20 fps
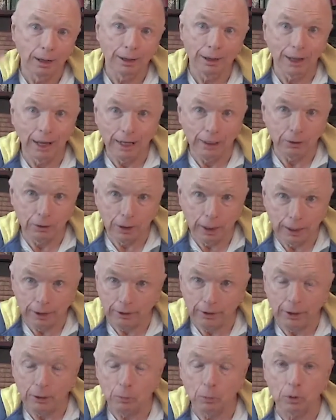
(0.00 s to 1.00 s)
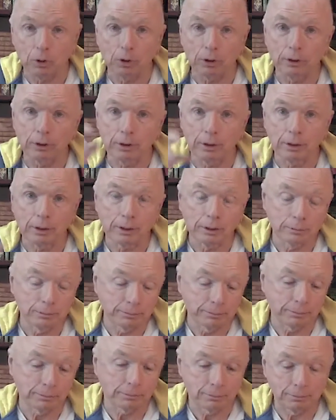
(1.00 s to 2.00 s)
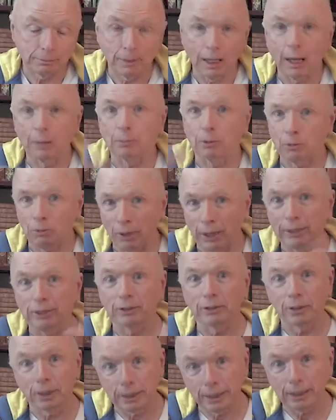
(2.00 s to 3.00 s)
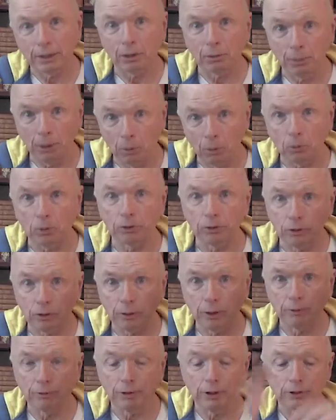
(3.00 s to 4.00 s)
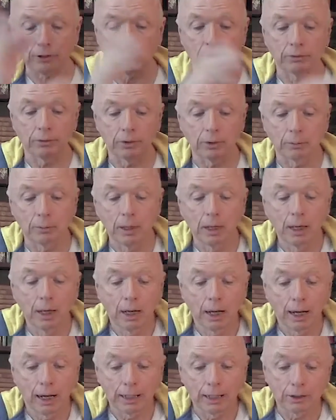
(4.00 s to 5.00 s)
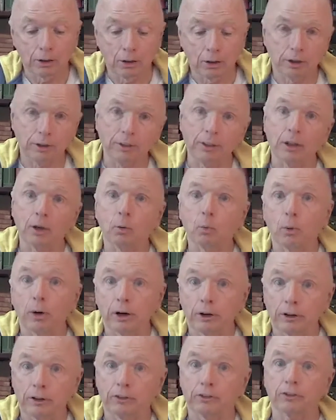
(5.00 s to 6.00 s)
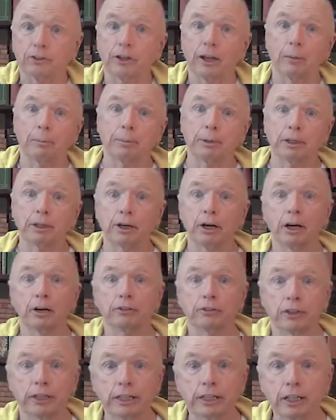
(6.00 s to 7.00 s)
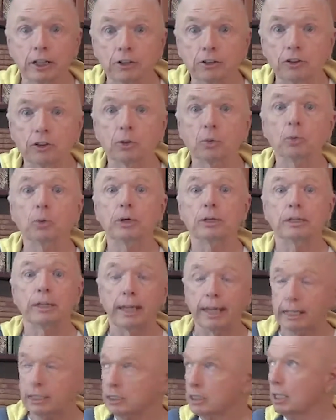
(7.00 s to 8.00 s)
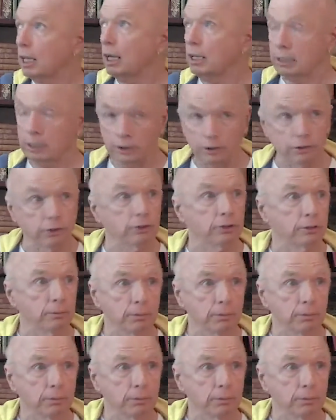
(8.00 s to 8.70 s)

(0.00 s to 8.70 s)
I don't like that word. I'm a writer, I care about words, so I fuss over them. I call it the awareness step because in it you will acknowledge